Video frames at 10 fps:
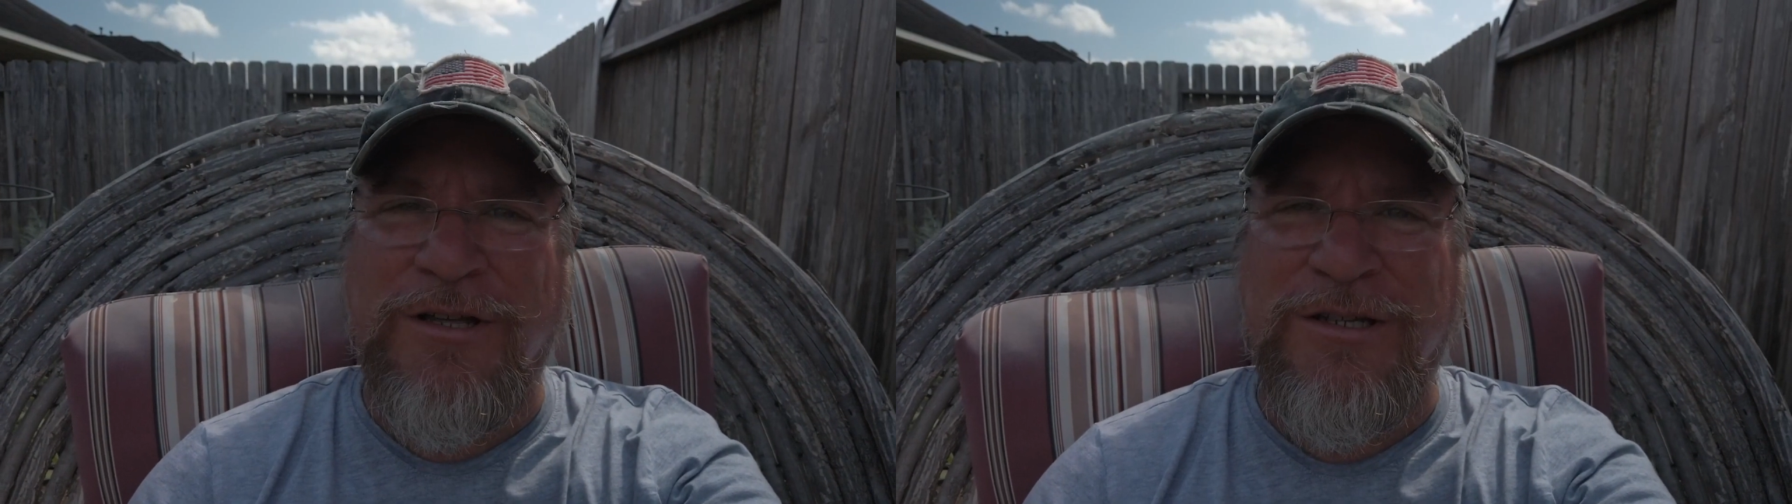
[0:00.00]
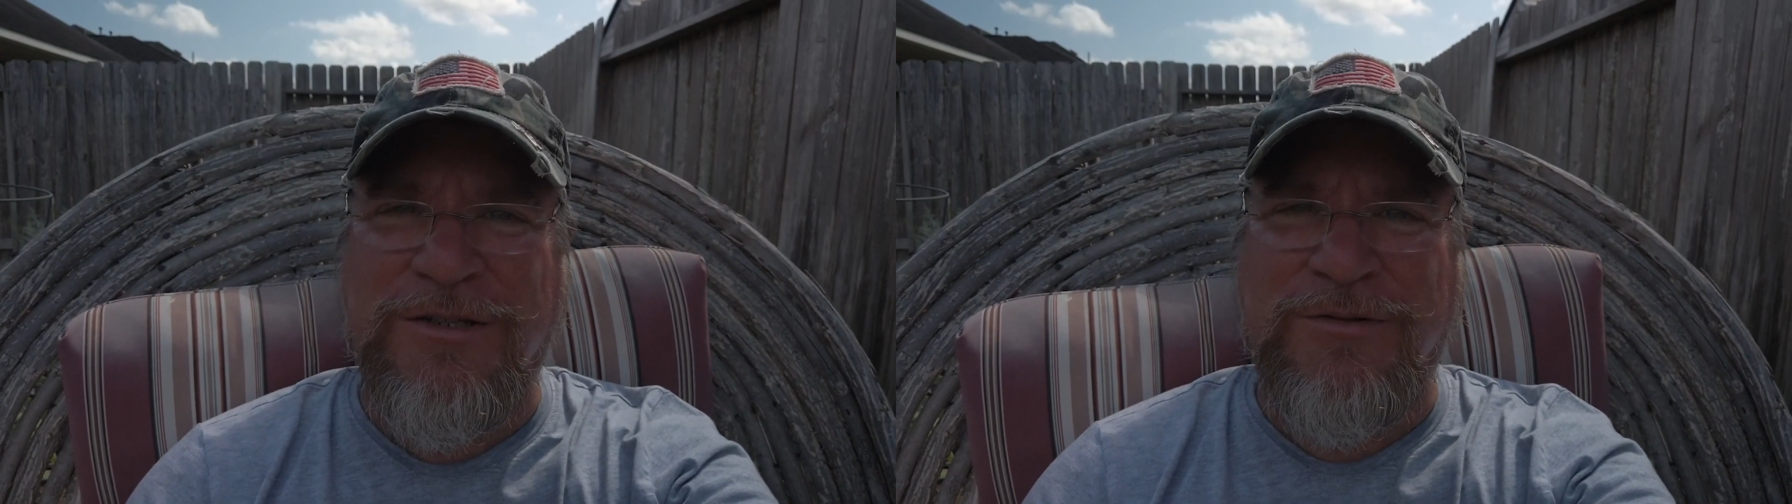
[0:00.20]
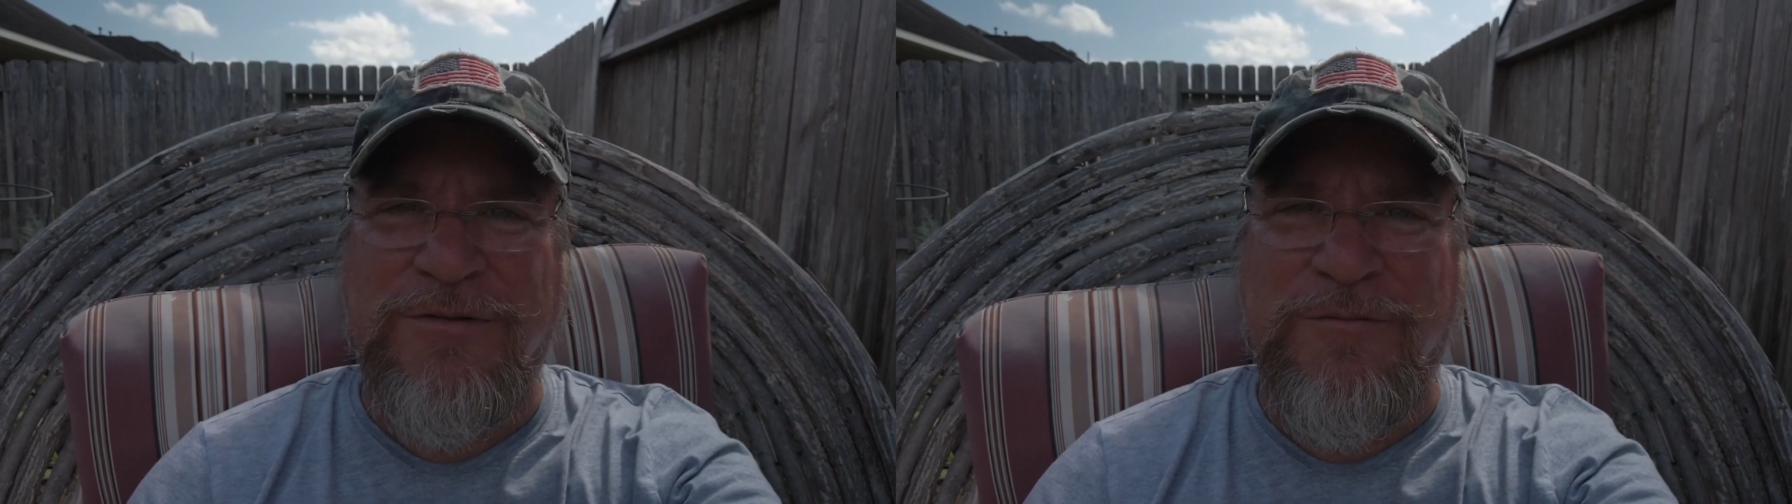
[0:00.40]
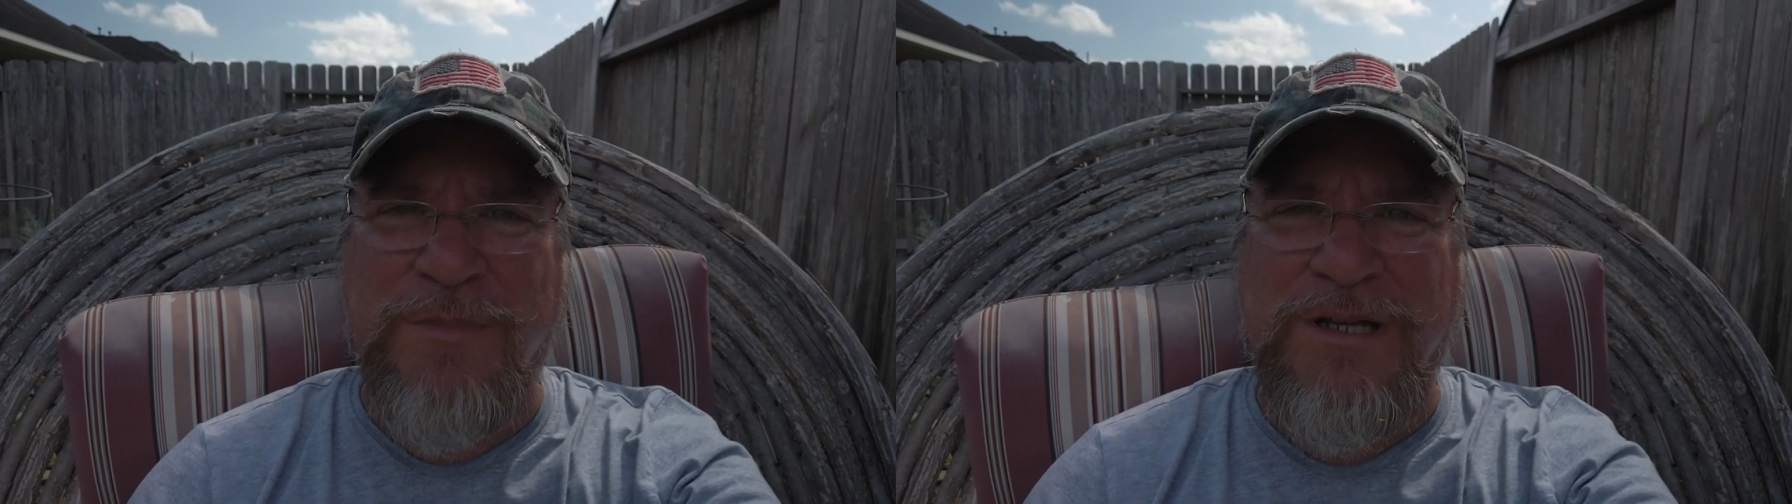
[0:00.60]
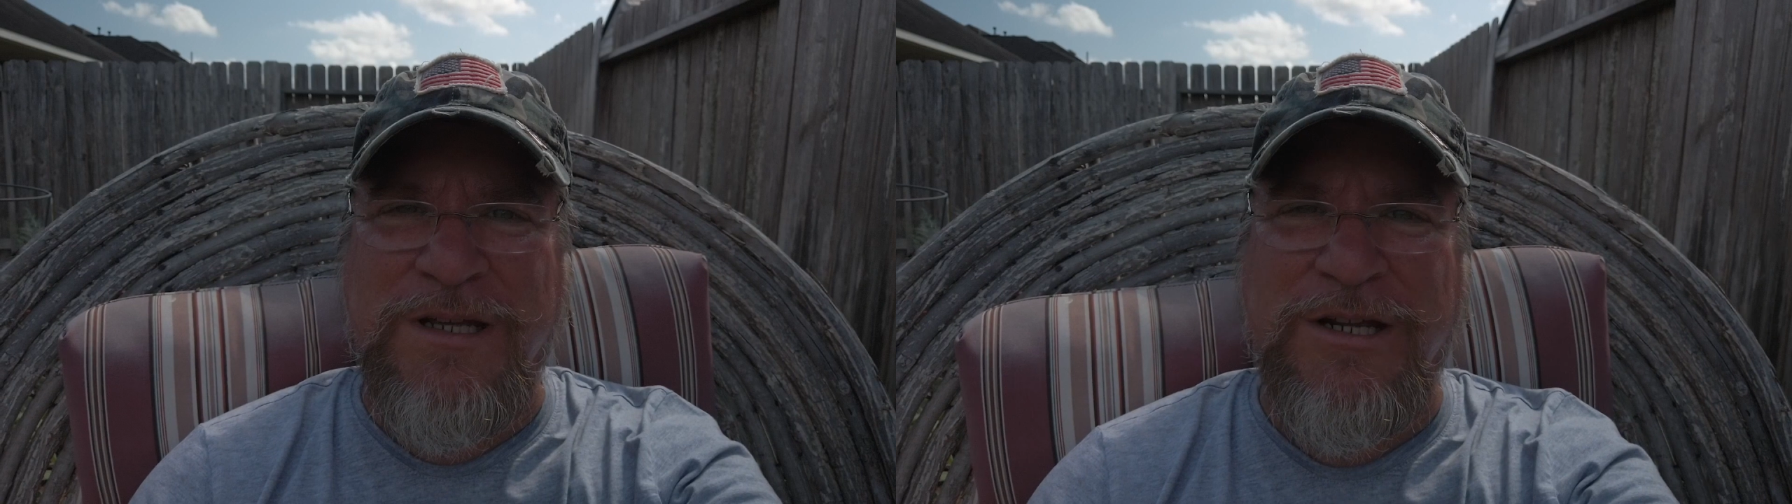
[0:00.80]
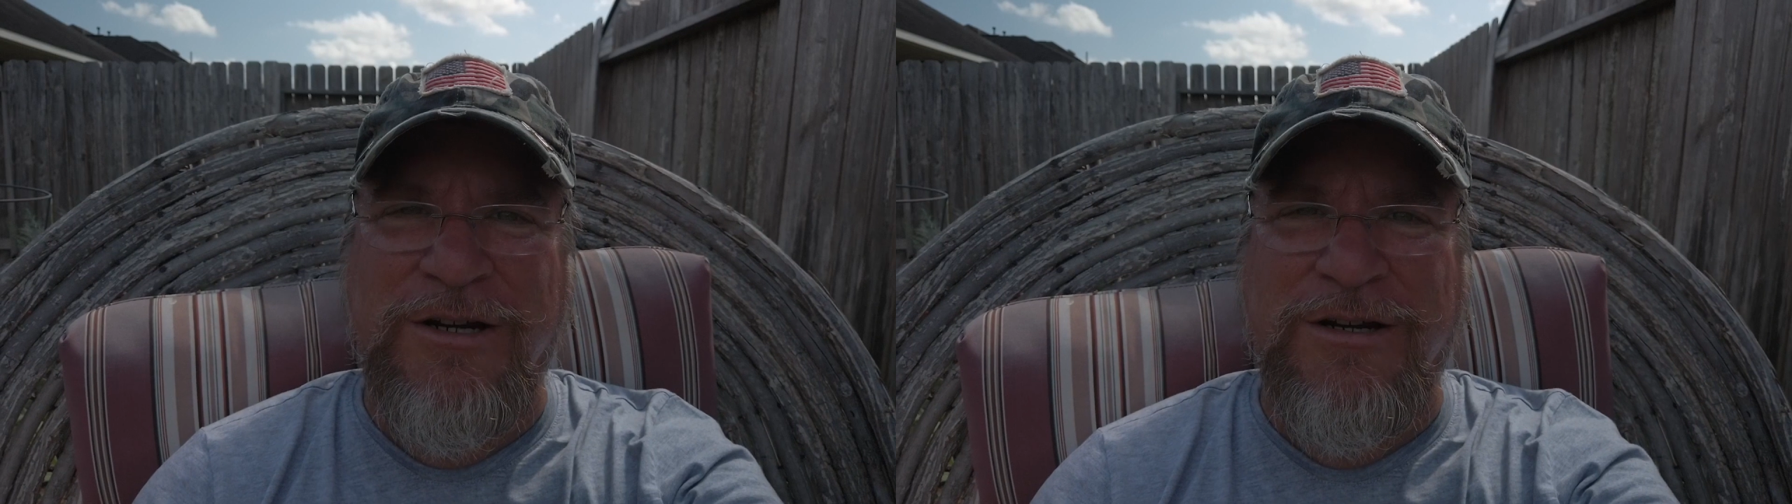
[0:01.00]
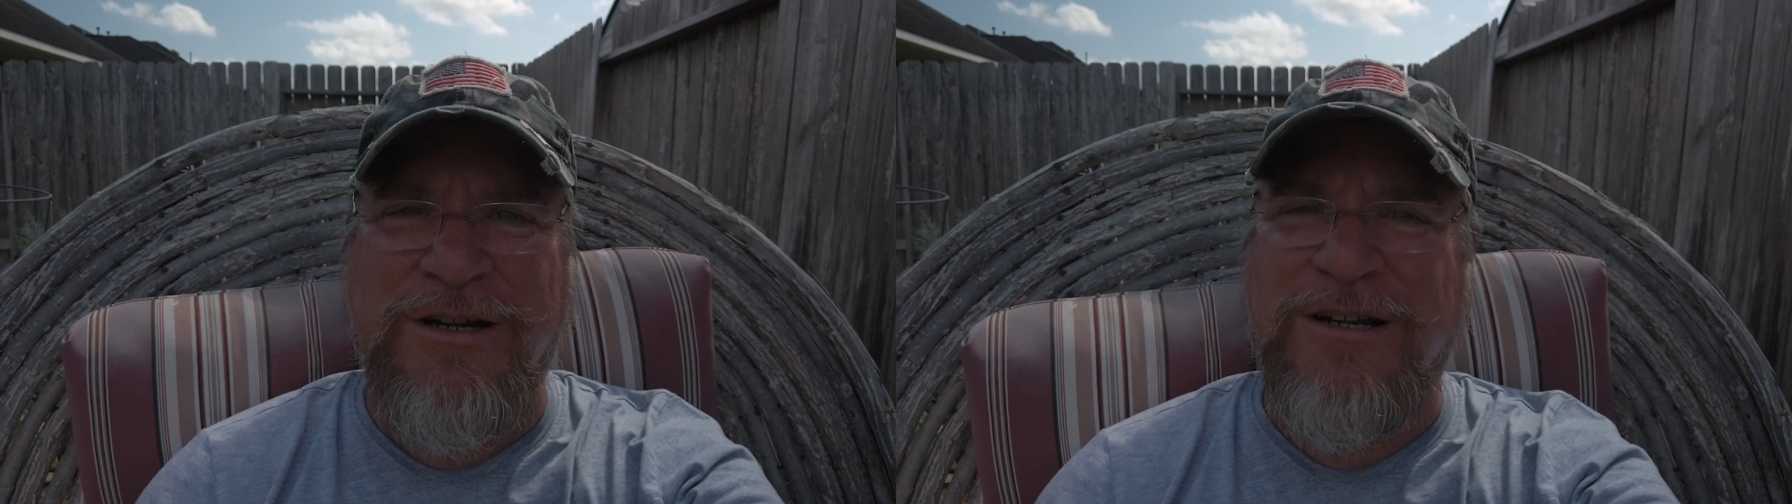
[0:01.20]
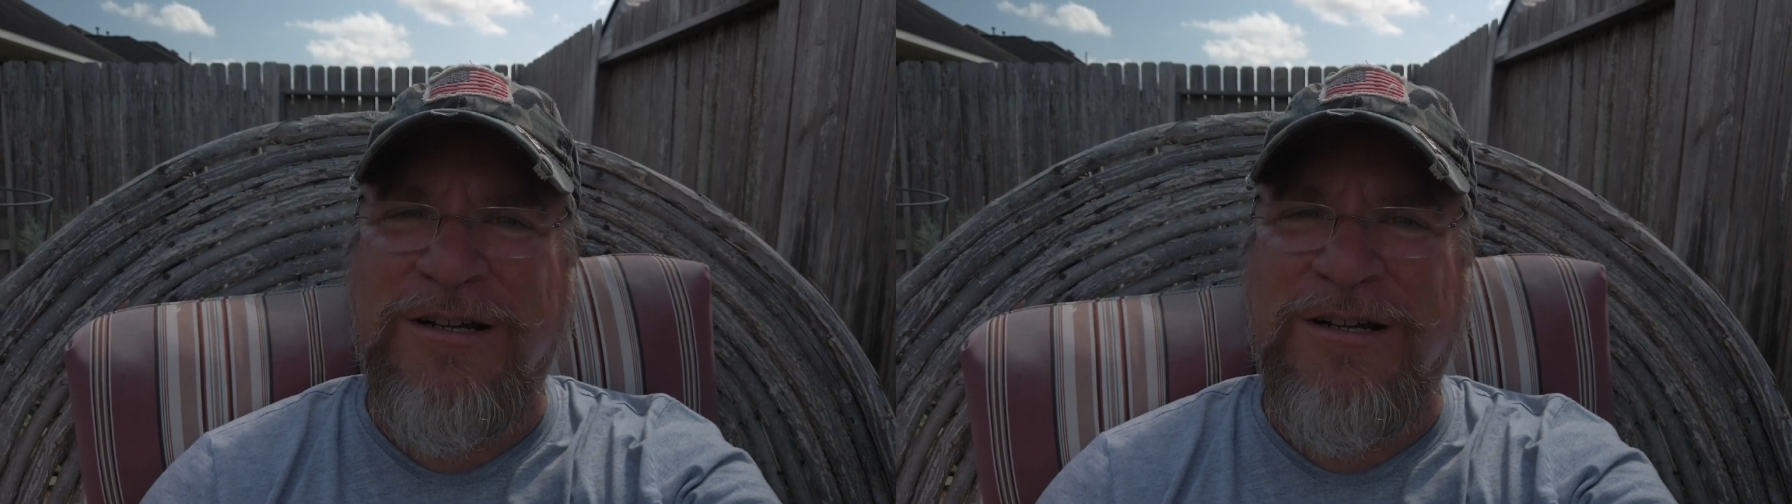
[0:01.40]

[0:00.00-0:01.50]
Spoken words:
history from being here.